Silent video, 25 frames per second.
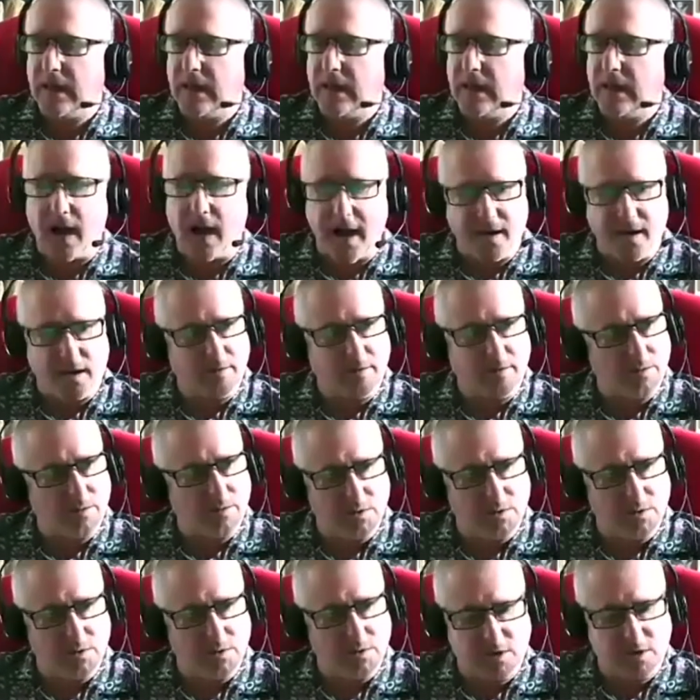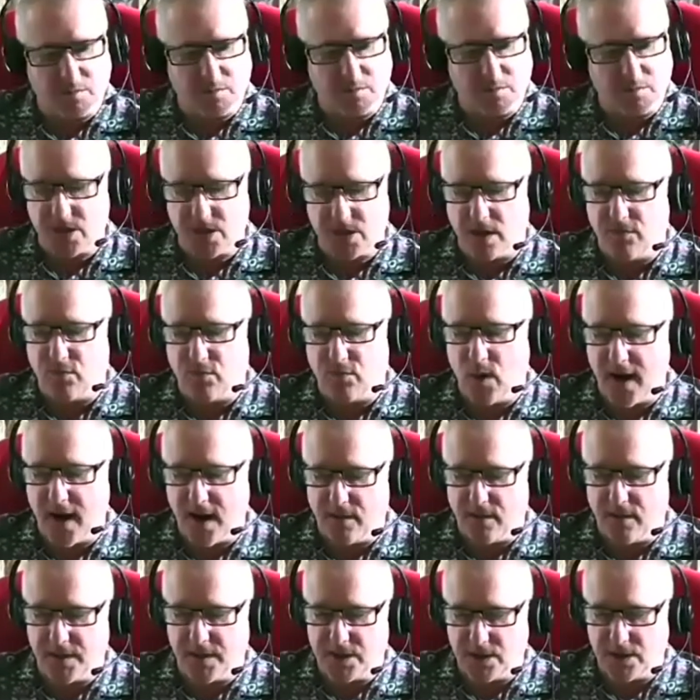And I thought to myself,
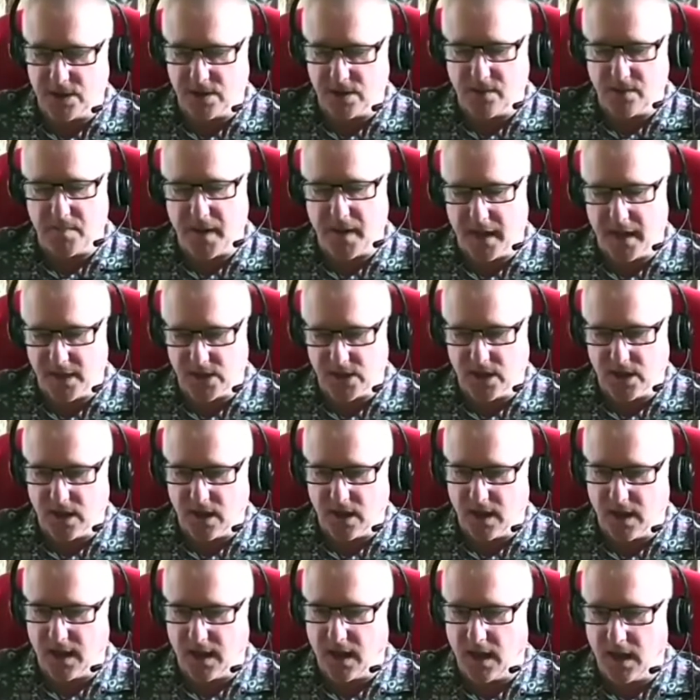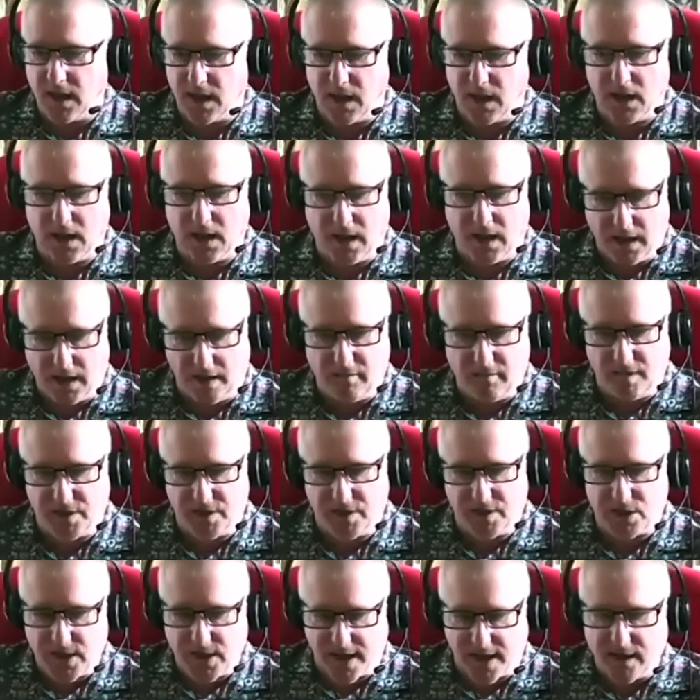wow, this is amazing. Here is a
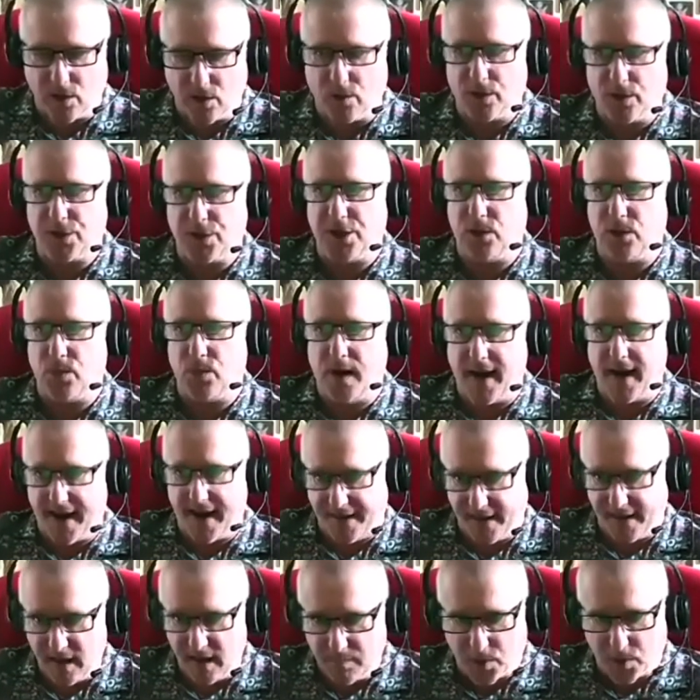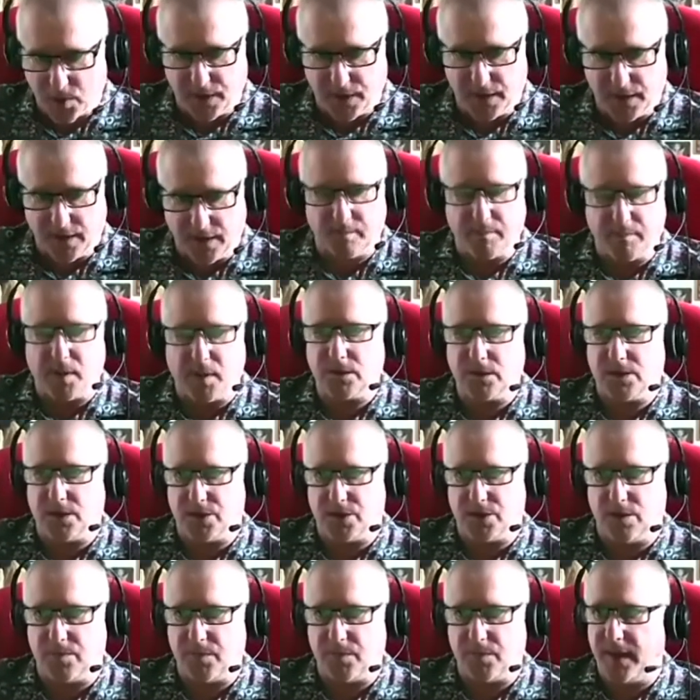technology where anybody can
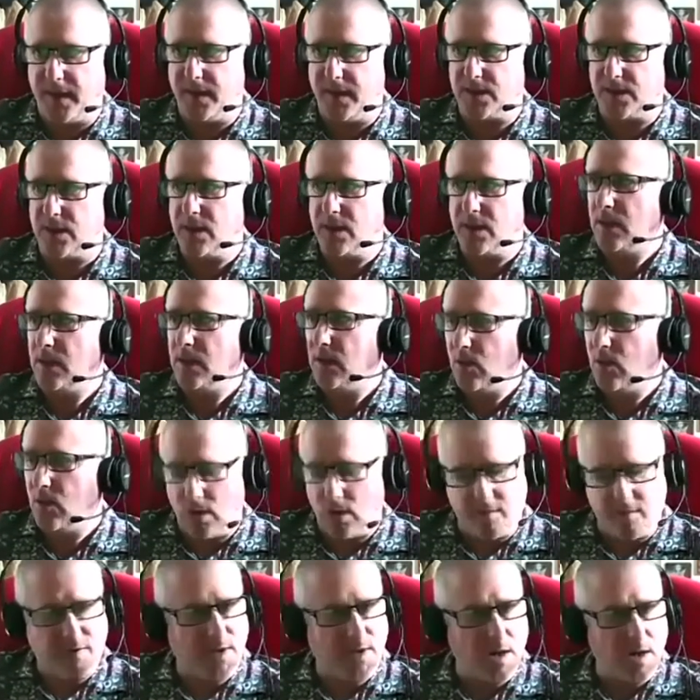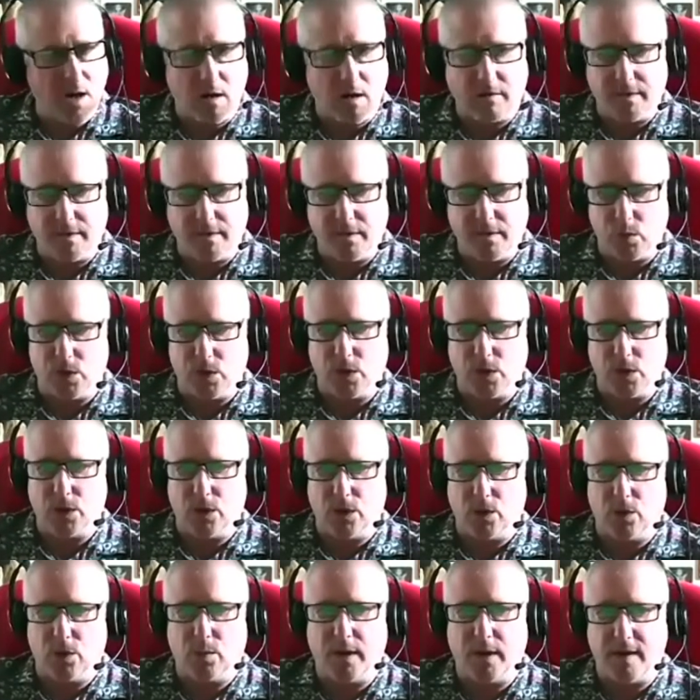participate wherever they are in the world,
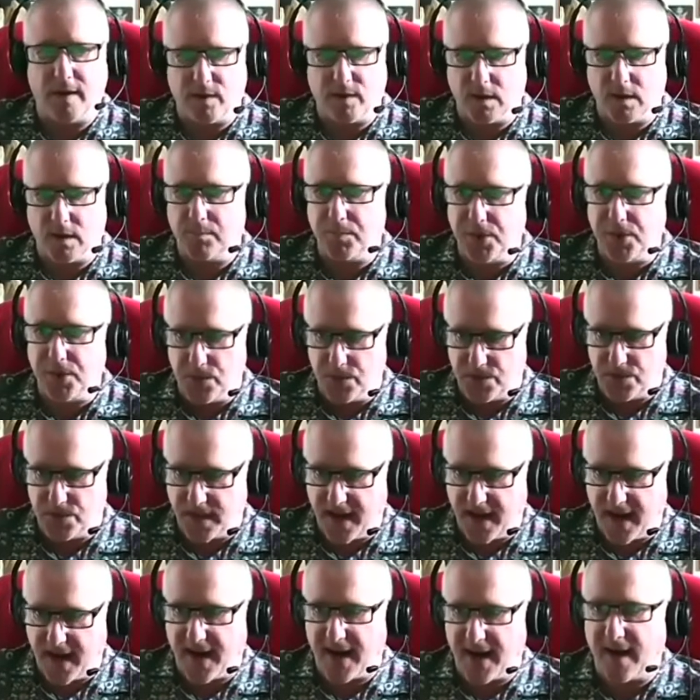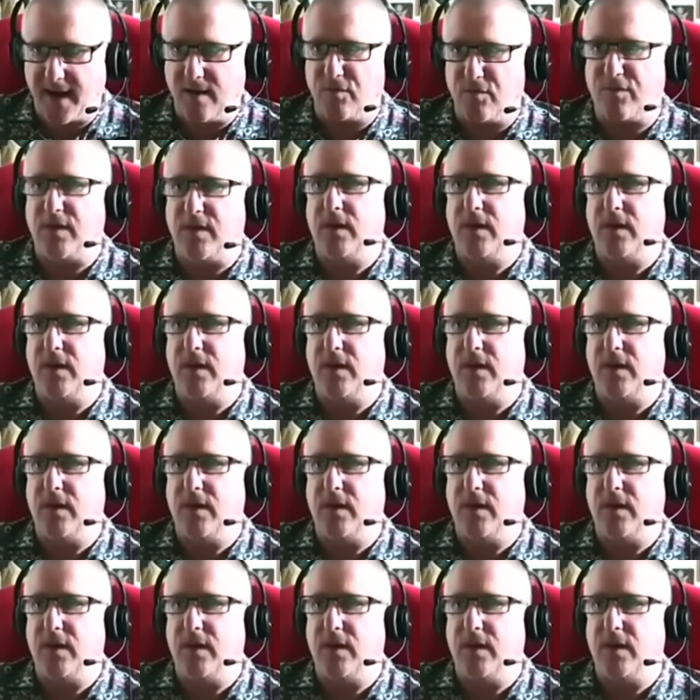whatever computer they have,